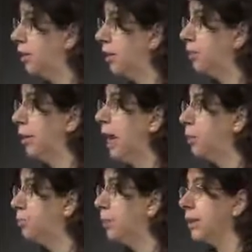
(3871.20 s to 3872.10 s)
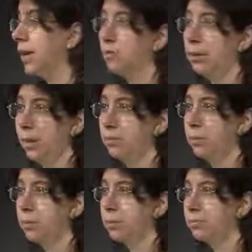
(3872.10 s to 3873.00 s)
of the outputs given the
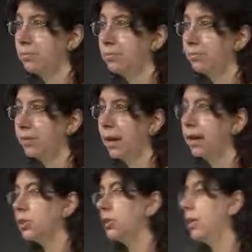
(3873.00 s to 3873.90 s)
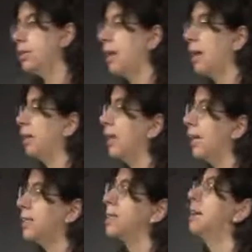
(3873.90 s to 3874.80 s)
inputs. Okay, so that's kind of
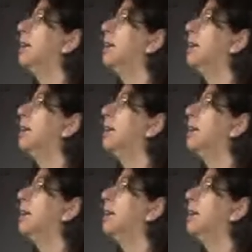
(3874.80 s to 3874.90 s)
nice.